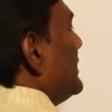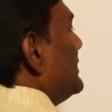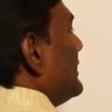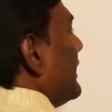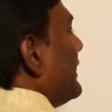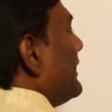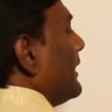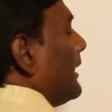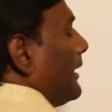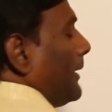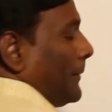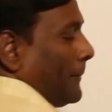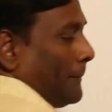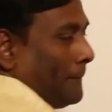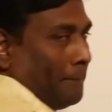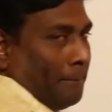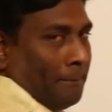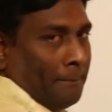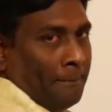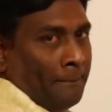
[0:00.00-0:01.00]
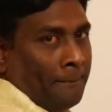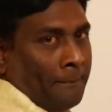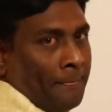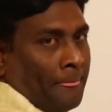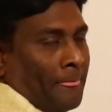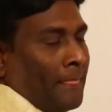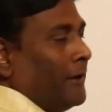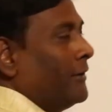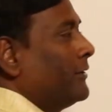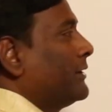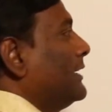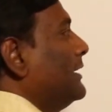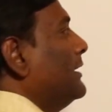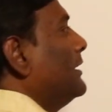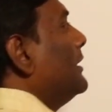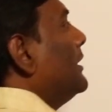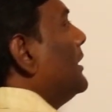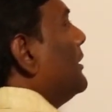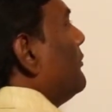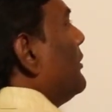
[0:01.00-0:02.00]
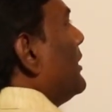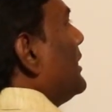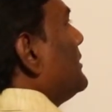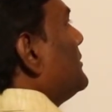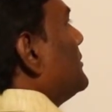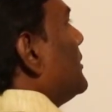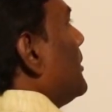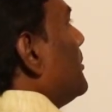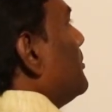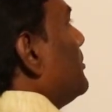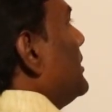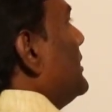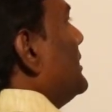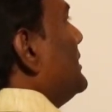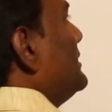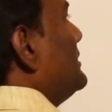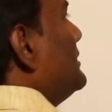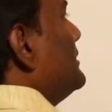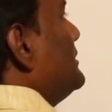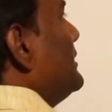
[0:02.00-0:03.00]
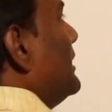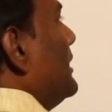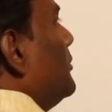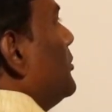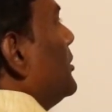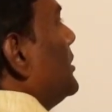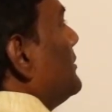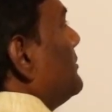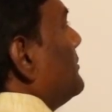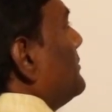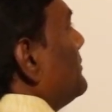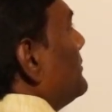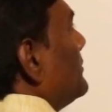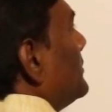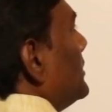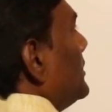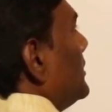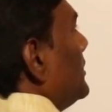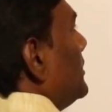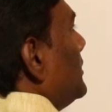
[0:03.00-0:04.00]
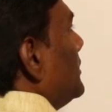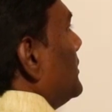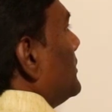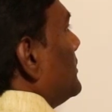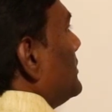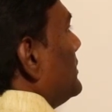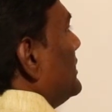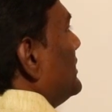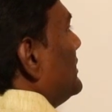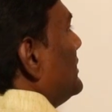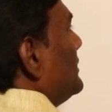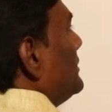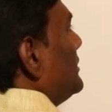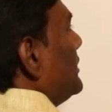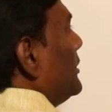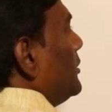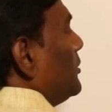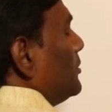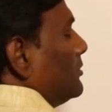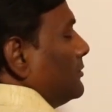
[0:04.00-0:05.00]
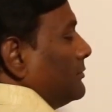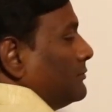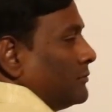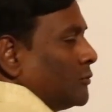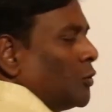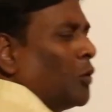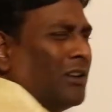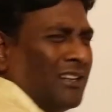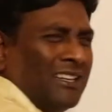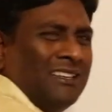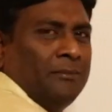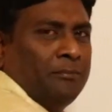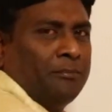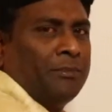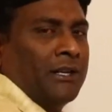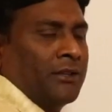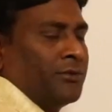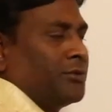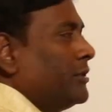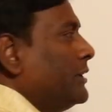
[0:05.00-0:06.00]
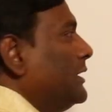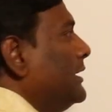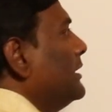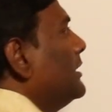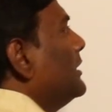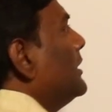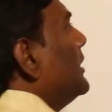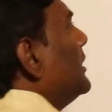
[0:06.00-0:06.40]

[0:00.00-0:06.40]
is IL, okay, for example, this is Z1, this is Z2, total impedance. Okay,